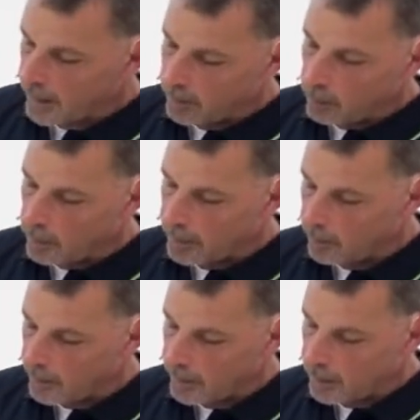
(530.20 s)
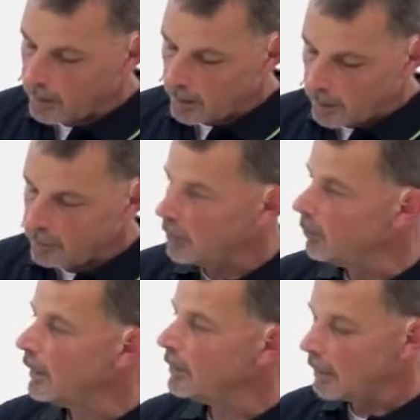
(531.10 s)
a cable clip here. So it
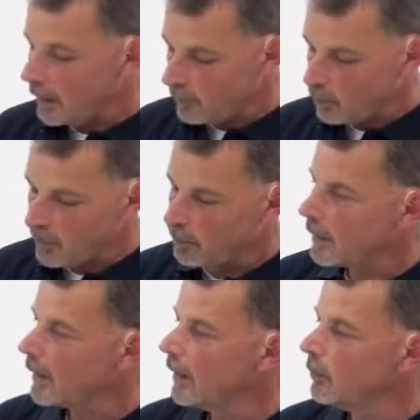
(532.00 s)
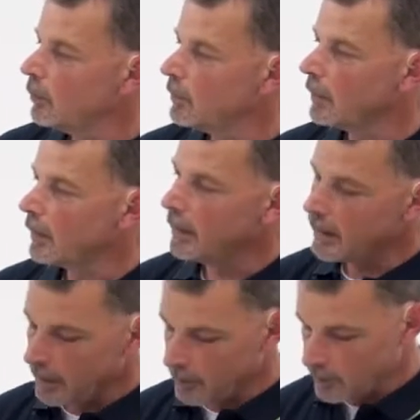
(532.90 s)
means that even with my cables, I can
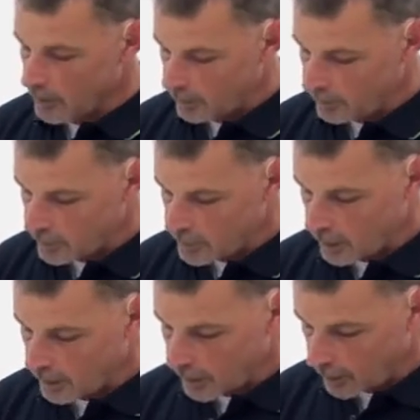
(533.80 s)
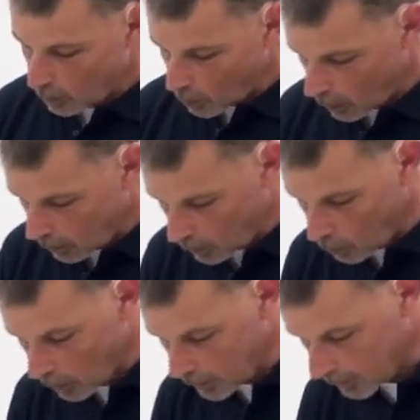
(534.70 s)
keep them nice and tidy while
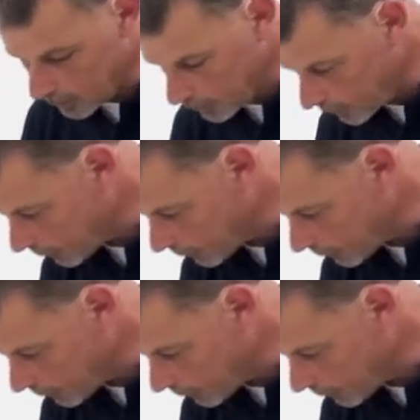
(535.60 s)
I'm working.